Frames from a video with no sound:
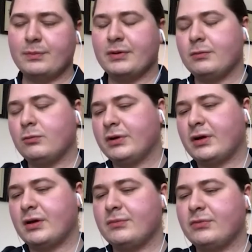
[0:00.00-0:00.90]
But when it
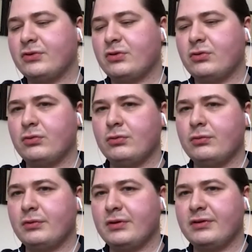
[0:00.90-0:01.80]
comes to
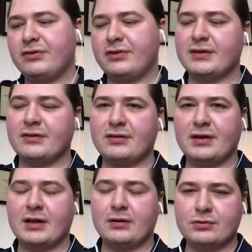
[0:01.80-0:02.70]
sensing
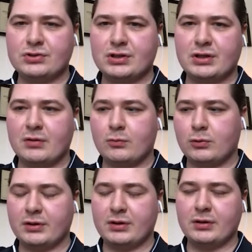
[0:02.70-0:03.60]
energy and
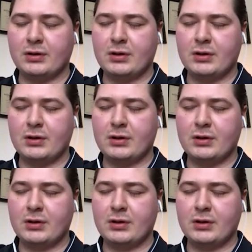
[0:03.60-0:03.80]
working